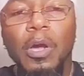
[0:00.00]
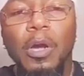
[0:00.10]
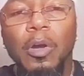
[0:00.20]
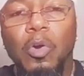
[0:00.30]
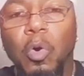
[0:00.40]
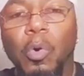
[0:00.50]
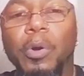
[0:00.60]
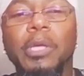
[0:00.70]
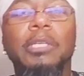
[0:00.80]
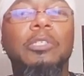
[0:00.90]

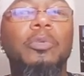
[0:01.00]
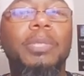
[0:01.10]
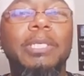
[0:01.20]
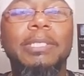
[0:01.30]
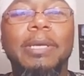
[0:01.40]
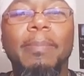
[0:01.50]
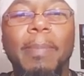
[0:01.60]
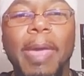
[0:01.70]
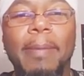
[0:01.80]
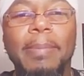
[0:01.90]
according to his
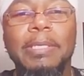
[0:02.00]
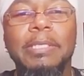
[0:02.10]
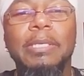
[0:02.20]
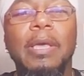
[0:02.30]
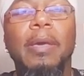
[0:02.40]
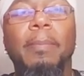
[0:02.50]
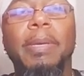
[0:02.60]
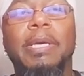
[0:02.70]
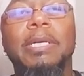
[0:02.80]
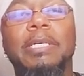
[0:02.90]
commandments
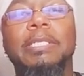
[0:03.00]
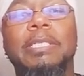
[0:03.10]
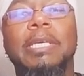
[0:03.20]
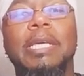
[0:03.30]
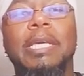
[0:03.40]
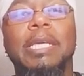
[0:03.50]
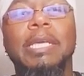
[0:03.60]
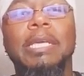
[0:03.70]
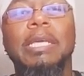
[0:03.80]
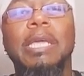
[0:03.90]
because
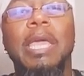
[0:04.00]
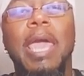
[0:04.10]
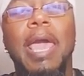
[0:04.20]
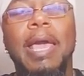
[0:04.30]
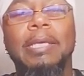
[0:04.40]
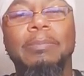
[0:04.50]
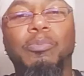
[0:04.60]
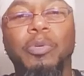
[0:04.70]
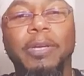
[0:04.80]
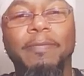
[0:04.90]
he has
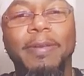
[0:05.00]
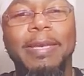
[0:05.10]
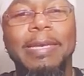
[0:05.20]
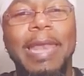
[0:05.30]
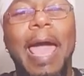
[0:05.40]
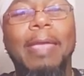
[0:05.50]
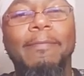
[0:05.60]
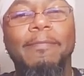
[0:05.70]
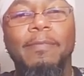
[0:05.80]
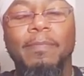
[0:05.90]
breathed
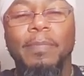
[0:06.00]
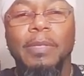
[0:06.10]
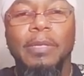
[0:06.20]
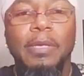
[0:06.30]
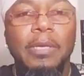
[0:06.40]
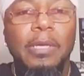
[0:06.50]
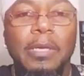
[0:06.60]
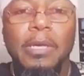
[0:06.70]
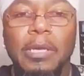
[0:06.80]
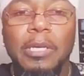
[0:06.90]
life
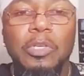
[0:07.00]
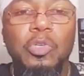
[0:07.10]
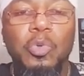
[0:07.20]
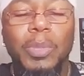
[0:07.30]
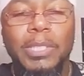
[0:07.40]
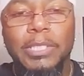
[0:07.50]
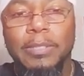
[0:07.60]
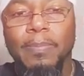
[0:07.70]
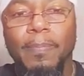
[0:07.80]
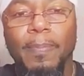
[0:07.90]
into
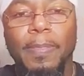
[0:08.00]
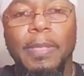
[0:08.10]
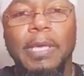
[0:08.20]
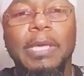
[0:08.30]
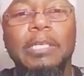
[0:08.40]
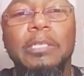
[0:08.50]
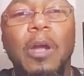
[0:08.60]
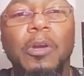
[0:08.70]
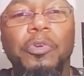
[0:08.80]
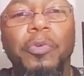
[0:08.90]
us. He is
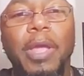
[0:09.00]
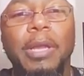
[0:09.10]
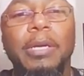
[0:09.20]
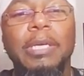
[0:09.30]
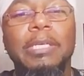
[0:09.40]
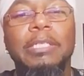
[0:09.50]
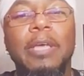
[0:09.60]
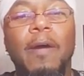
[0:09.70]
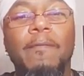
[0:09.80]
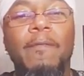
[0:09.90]
our creator, He is
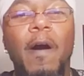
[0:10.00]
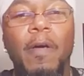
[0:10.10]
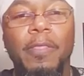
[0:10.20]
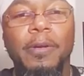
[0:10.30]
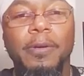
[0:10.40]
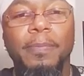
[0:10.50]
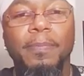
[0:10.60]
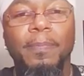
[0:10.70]
our Father.